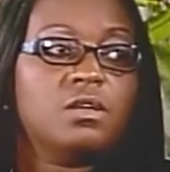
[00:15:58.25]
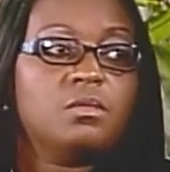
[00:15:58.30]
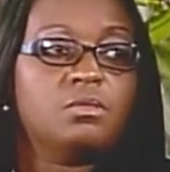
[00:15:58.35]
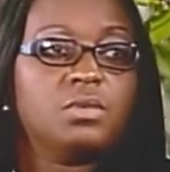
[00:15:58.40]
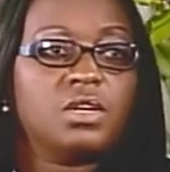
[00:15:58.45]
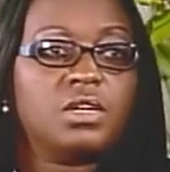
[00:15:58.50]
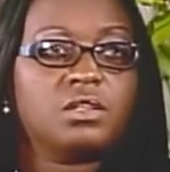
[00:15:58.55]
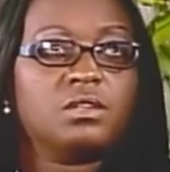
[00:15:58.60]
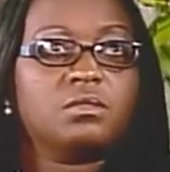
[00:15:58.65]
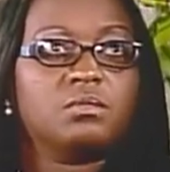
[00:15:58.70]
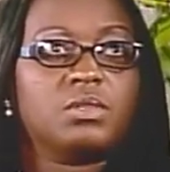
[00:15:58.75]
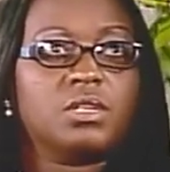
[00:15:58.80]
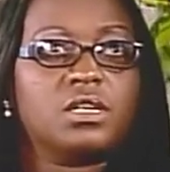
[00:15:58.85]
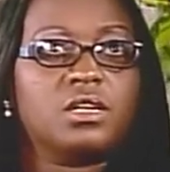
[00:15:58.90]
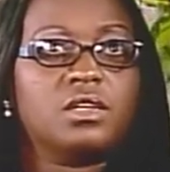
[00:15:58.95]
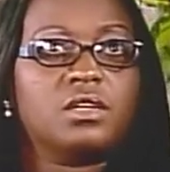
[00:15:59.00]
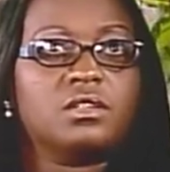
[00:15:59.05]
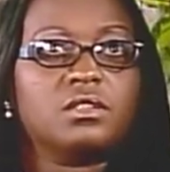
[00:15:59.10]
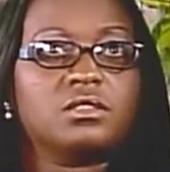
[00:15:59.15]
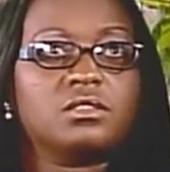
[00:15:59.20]
but
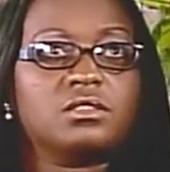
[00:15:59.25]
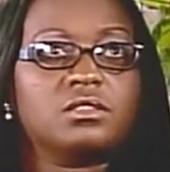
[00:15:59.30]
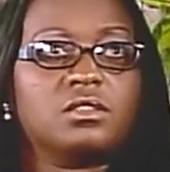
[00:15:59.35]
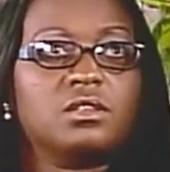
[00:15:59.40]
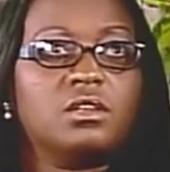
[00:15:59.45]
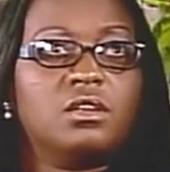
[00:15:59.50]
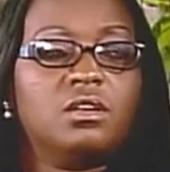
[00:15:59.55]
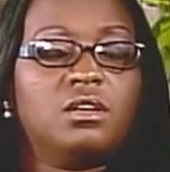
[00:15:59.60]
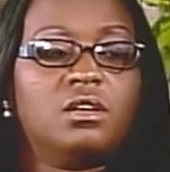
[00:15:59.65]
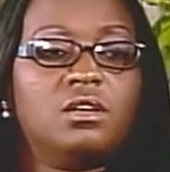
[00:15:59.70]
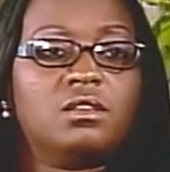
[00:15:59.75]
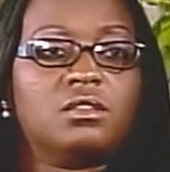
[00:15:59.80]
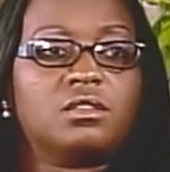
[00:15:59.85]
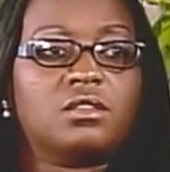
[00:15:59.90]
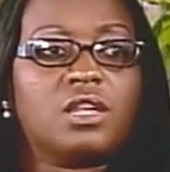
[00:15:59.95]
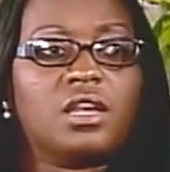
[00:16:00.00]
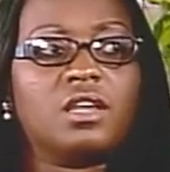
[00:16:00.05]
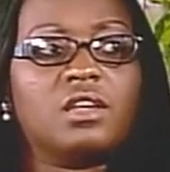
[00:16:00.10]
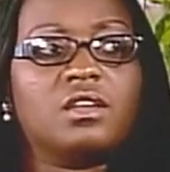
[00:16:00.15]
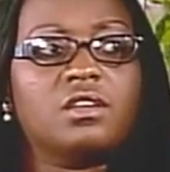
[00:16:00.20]
because
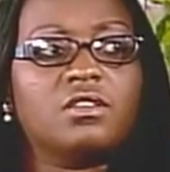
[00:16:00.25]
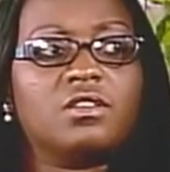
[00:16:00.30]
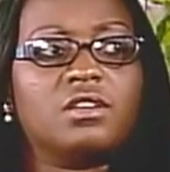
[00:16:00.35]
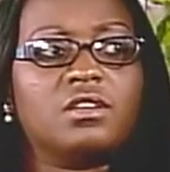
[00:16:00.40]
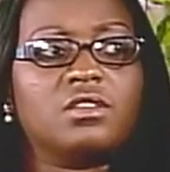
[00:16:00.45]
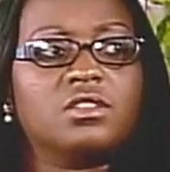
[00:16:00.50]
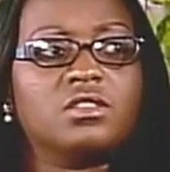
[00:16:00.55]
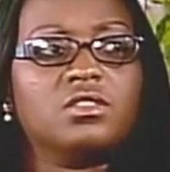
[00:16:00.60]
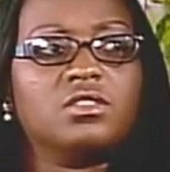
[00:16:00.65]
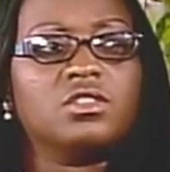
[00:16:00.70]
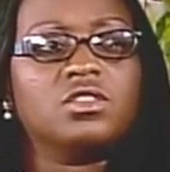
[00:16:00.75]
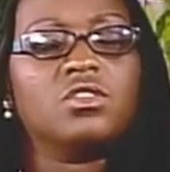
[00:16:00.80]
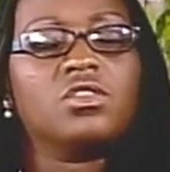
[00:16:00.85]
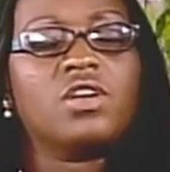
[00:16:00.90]
you